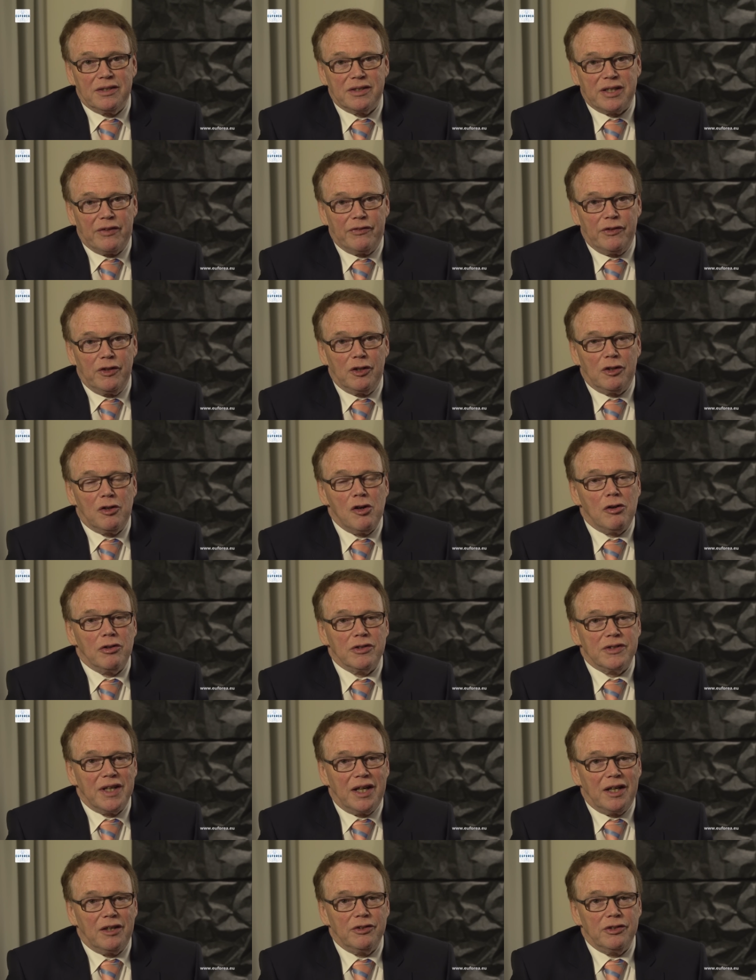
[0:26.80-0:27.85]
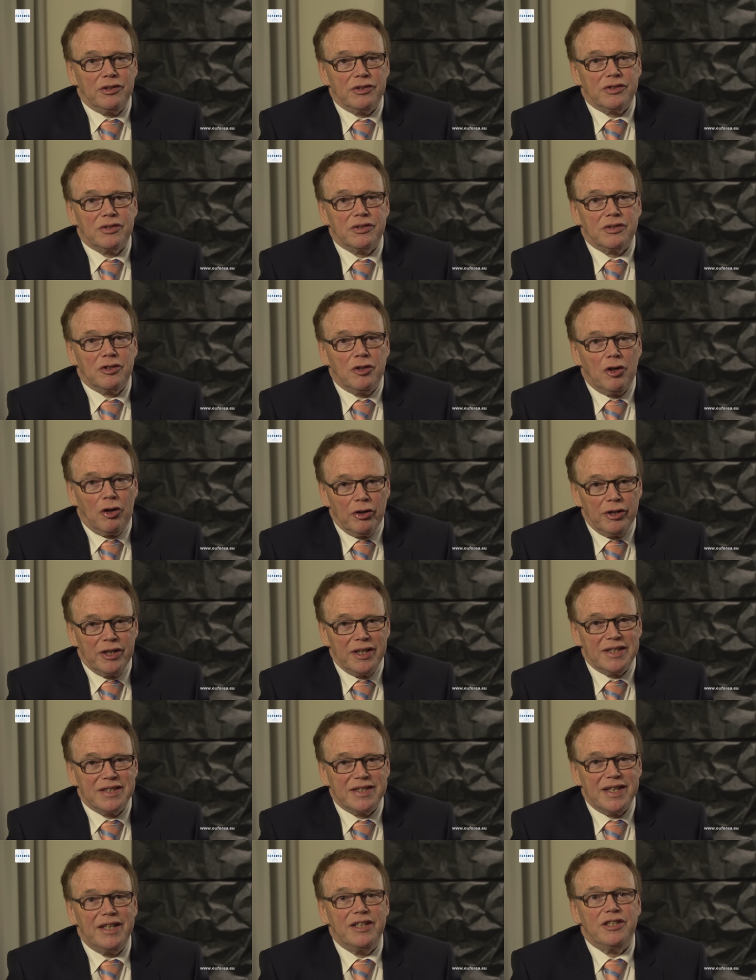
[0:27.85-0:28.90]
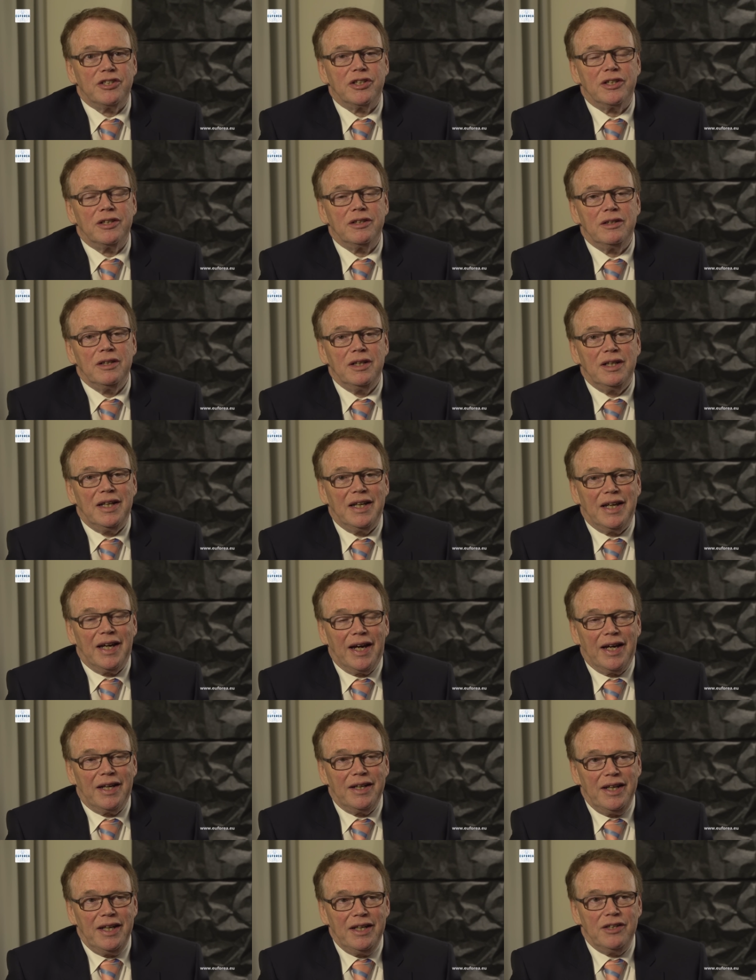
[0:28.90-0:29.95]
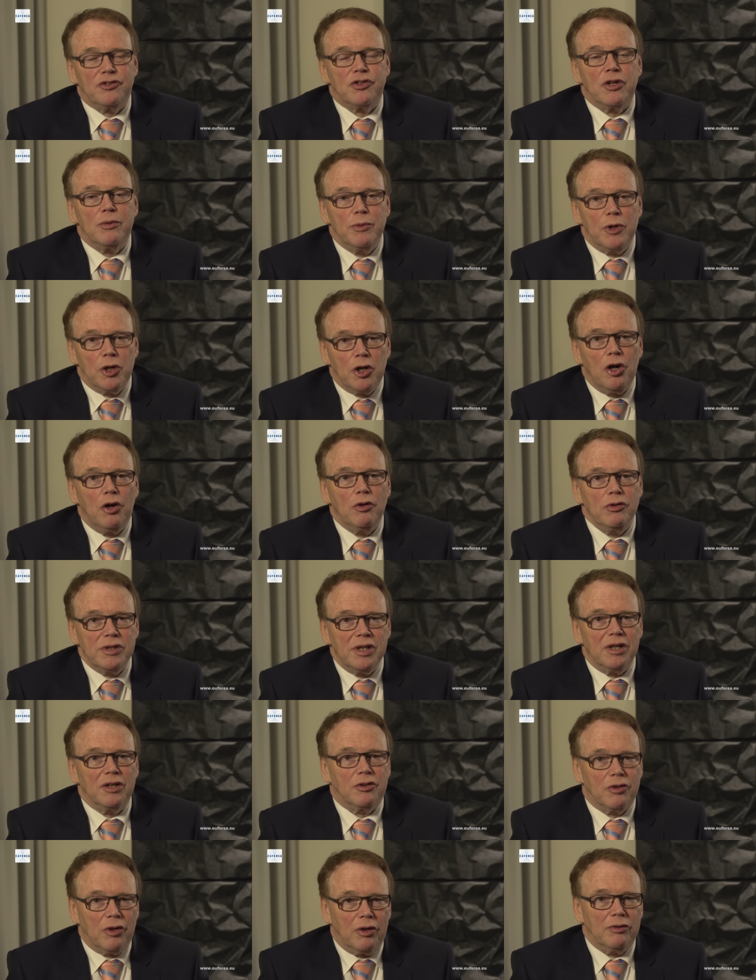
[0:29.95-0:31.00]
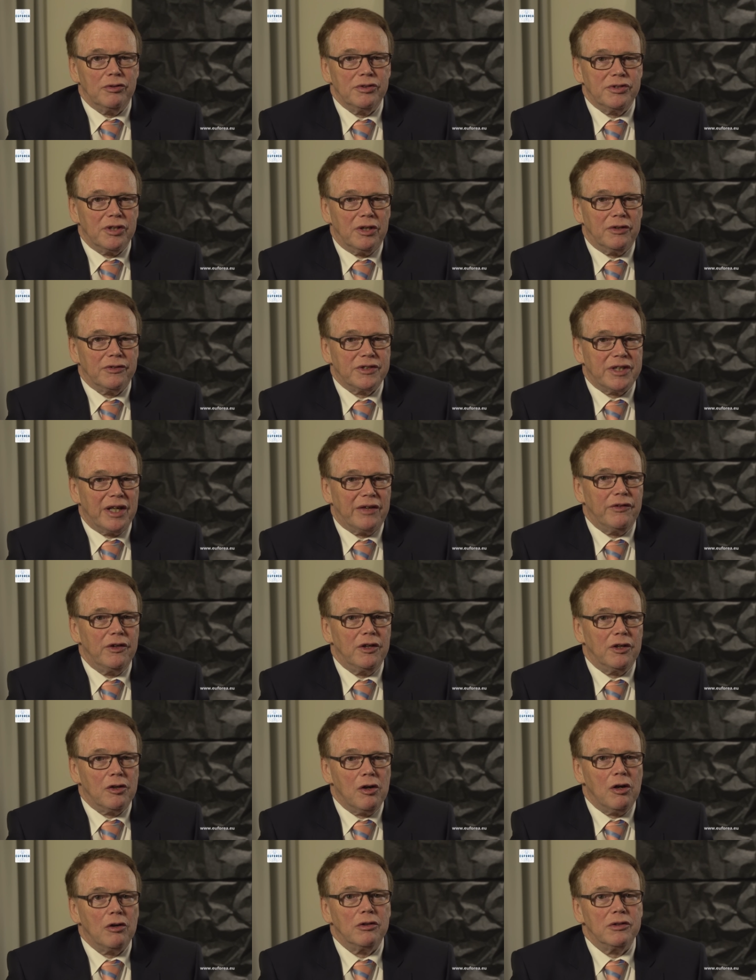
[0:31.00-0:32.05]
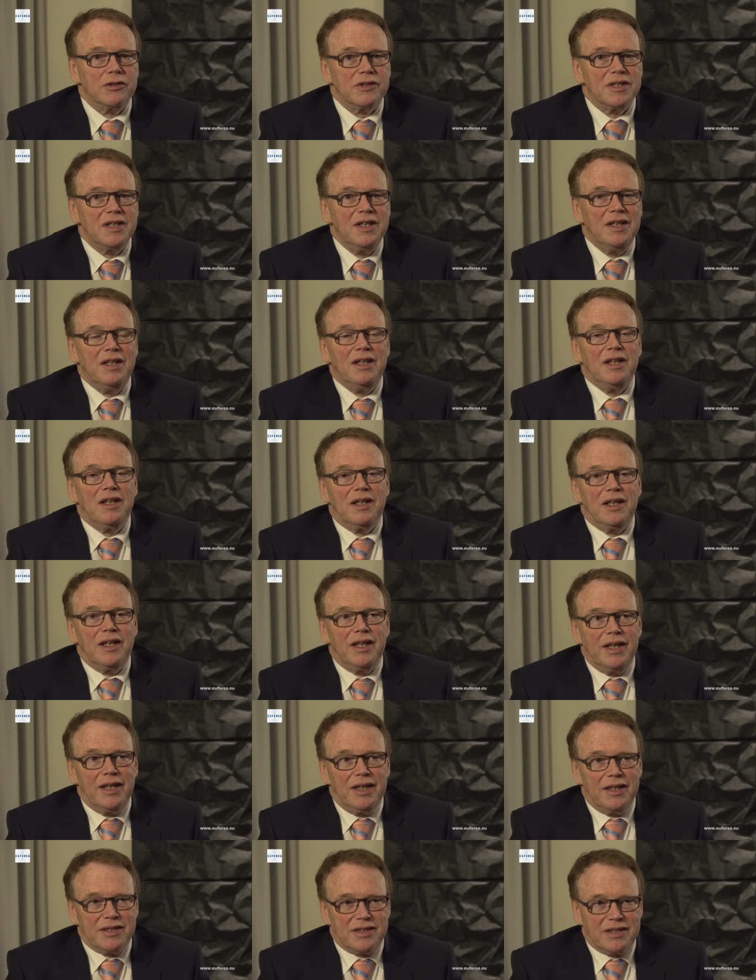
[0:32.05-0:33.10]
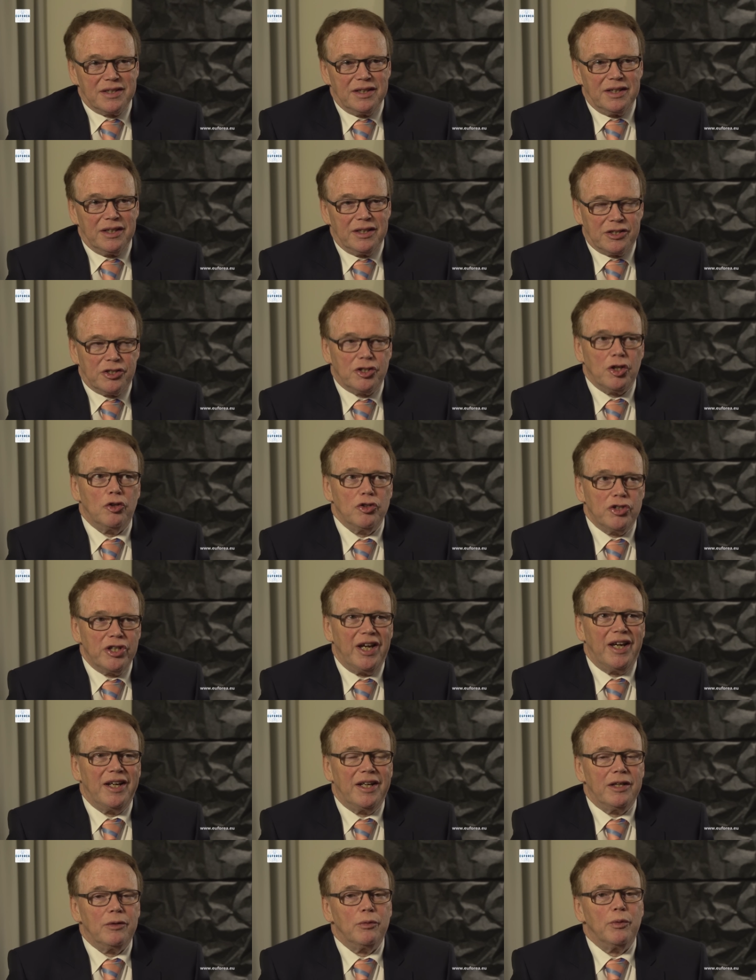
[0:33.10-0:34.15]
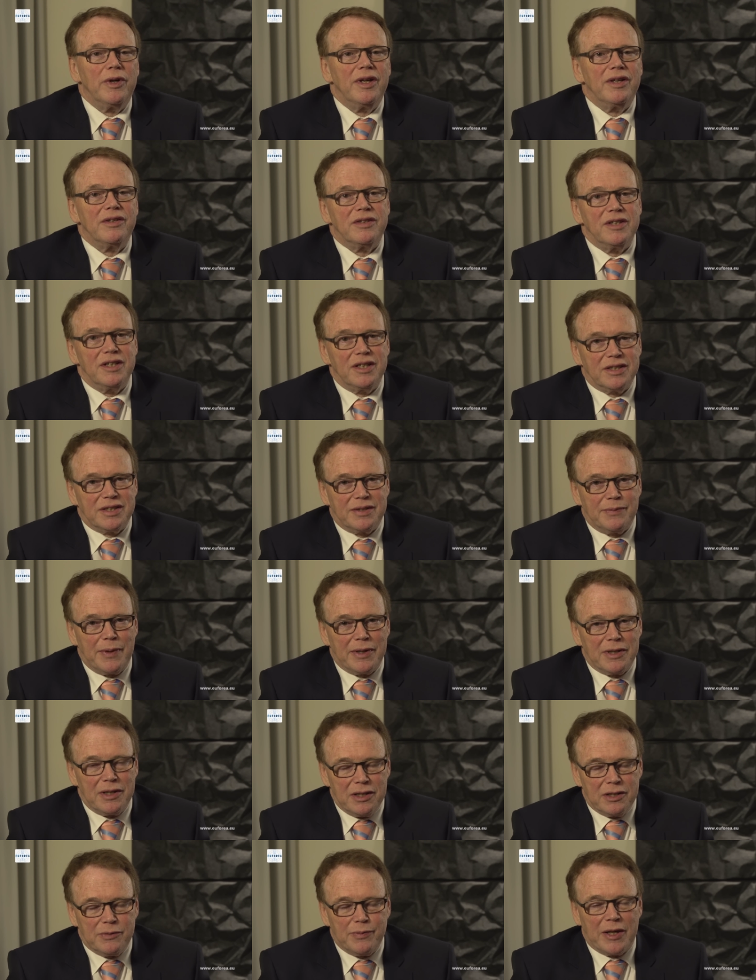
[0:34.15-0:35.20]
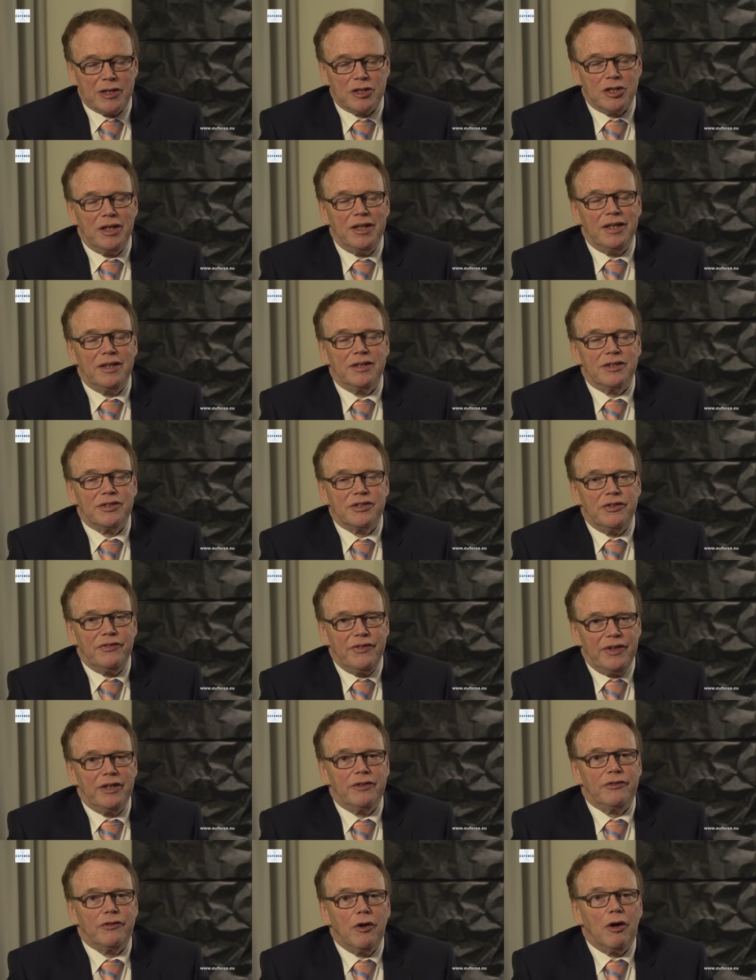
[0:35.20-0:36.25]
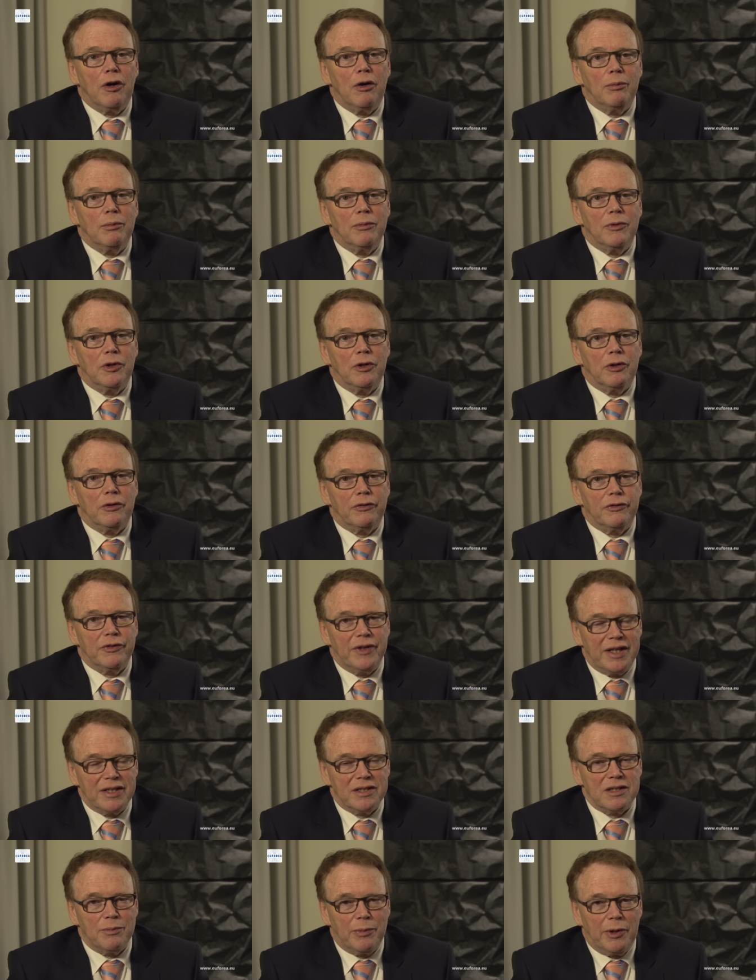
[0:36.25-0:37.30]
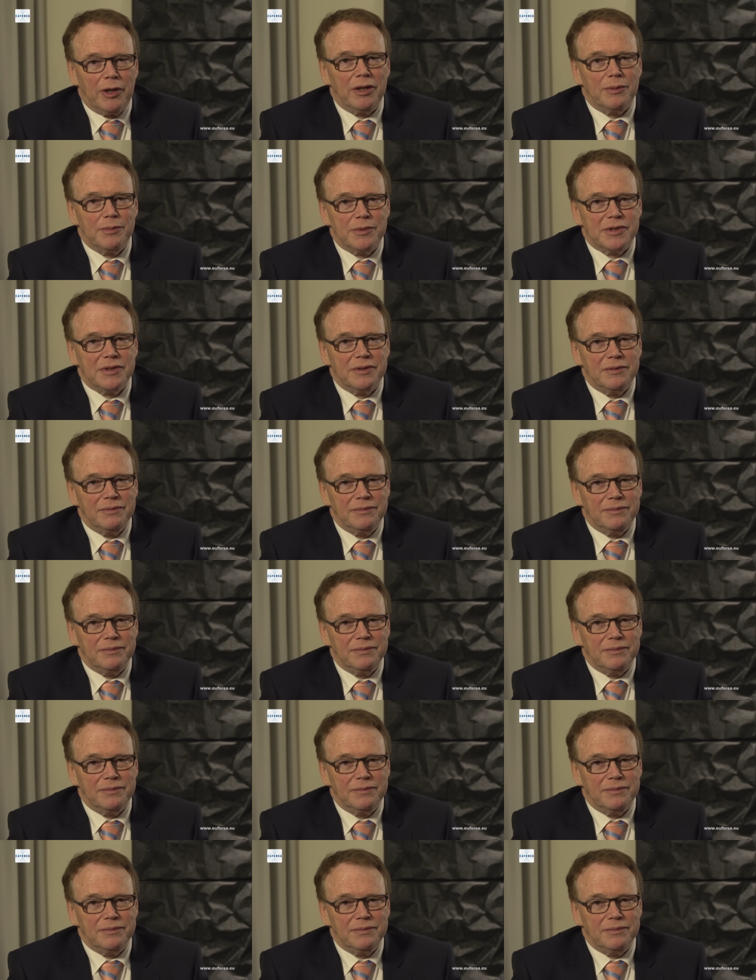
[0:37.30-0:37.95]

Staphylococcus aureus colonization, an intramucosal growth of Staphylococcus is associated with especially the severe form of nasal polyps.